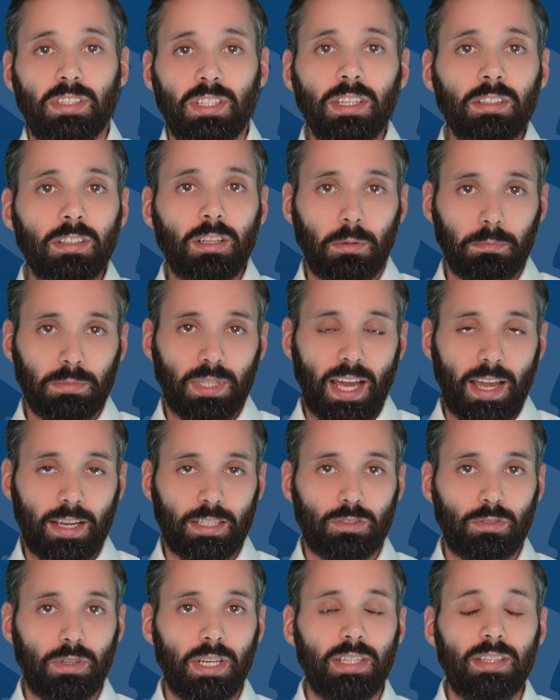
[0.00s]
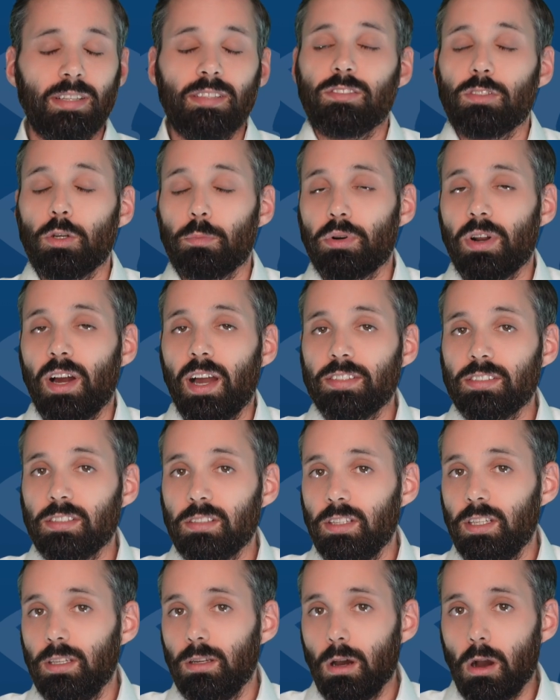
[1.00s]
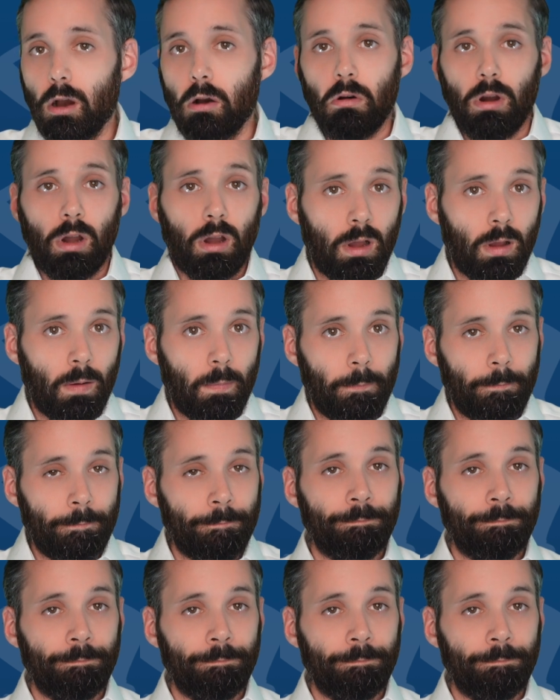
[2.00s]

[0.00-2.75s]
income tax rate is surprisingly low, huh?